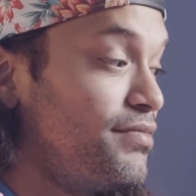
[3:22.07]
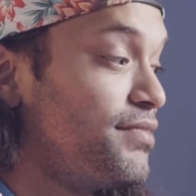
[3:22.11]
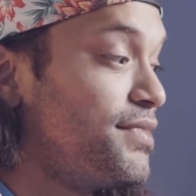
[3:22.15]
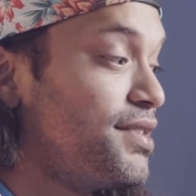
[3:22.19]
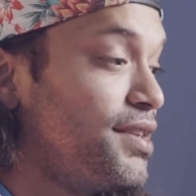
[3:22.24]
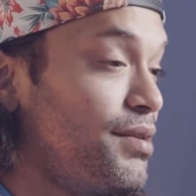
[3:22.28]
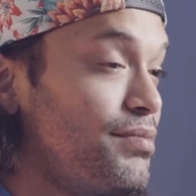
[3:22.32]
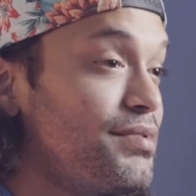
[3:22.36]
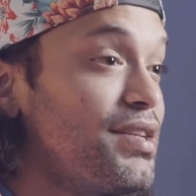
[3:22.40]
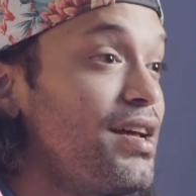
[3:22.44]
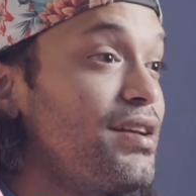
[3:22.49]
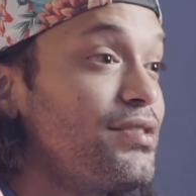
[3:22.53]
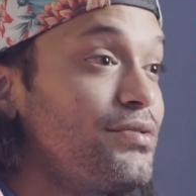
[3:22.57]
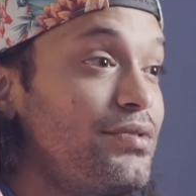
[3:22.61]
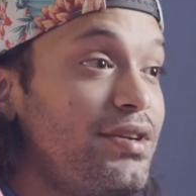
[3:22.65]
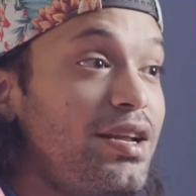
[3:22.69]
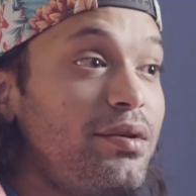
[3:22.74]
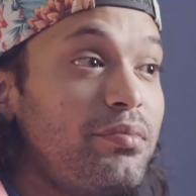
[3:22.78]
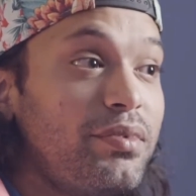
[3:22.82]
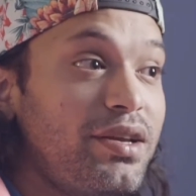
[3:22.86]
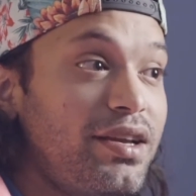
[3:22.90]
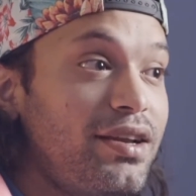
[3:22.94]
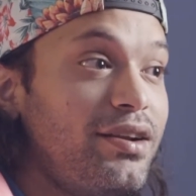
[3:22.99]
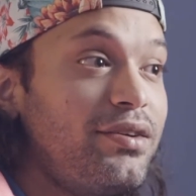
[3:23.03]
Sometimes when
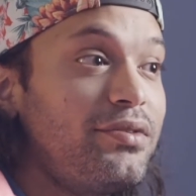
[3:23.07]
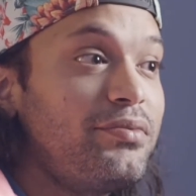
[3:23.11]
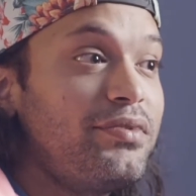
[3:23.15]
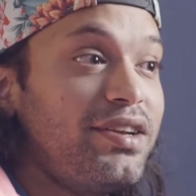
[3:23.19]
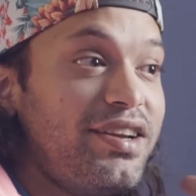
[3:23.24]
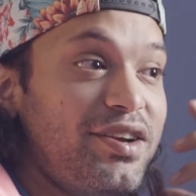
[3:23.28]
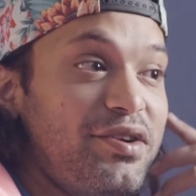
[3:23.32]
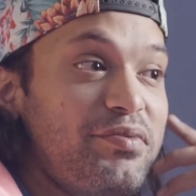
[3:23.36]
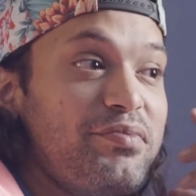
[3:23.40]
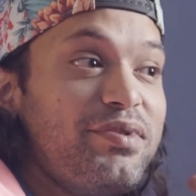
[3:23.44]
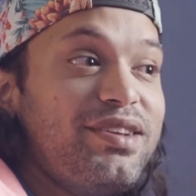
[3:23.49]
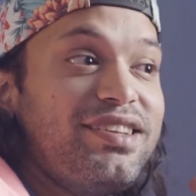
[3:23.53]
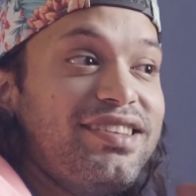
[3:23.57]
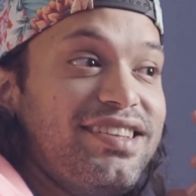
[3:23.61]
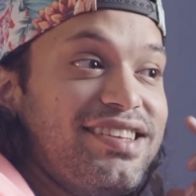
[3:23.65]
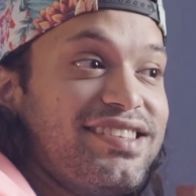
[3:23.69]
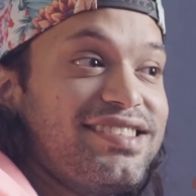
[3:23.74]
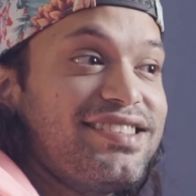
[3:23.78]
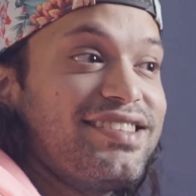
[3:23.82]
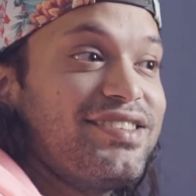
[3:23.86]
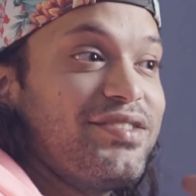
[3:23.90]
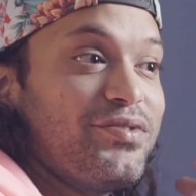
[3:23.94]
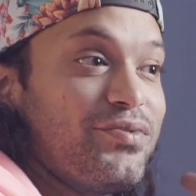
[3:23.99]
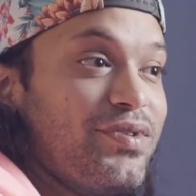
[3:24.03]
they hear me
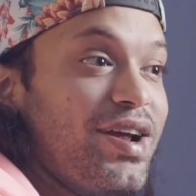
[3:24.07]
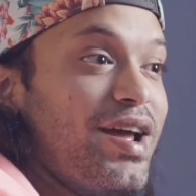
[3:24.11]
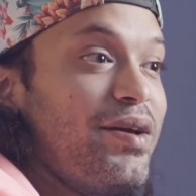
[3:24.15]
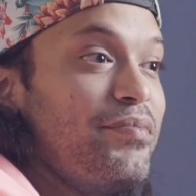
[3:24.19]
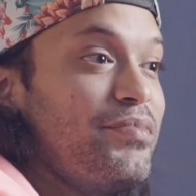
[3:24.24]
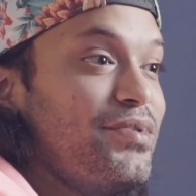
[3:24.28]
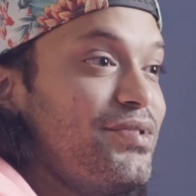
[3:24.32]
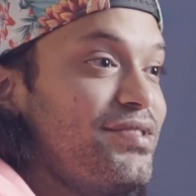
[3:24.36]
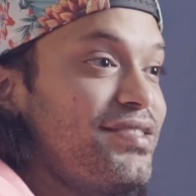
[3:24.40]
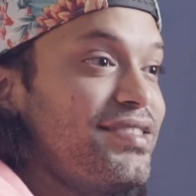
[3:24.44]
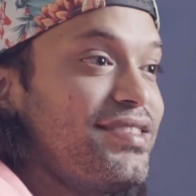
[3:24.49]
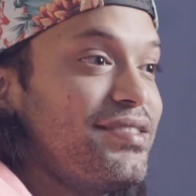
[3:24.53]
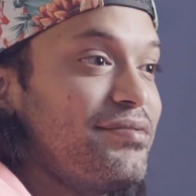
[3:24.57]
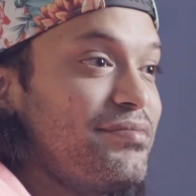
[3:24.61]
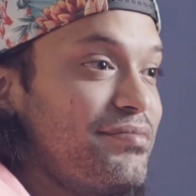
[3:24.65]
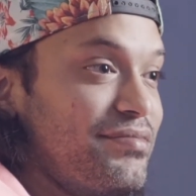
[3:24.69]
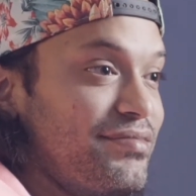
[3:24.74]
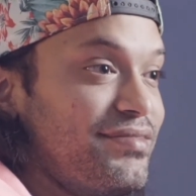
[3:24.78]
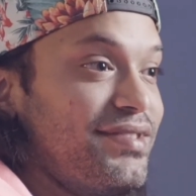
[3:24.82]
listening to rap music,